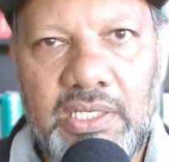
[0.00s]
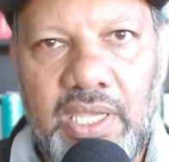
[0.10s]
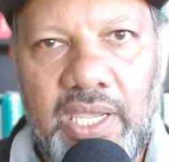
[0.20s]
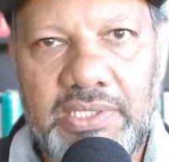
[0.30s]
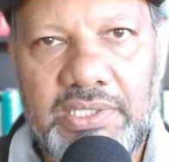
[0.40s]

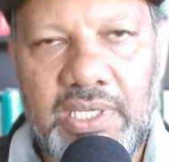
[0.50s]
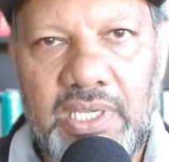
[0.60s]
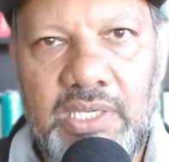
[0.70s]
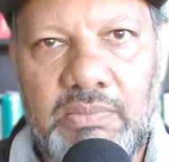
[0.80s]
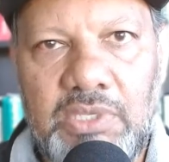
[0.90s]
as
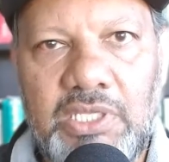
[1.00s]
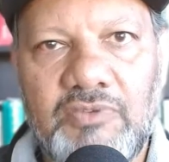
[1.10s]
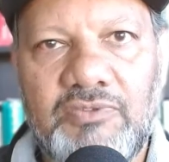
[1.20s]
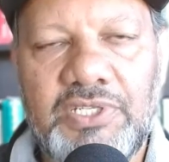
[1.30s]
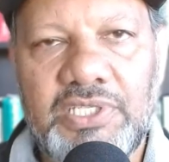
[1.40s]
a means of
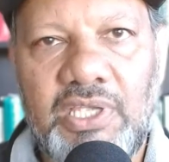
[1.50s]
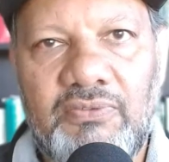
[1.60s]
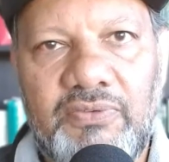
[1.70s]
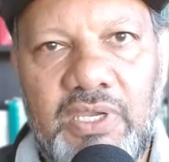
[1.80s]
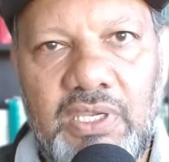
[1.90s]

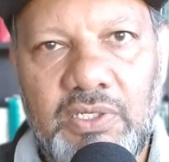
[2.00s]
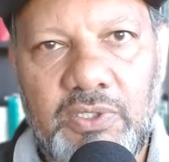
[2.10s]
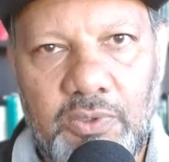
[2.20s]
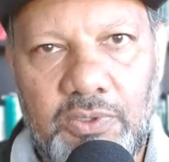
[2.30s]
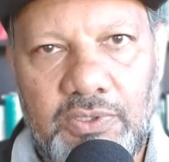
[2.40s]
discovering
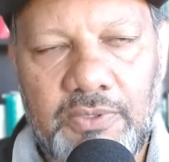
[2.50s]
truth.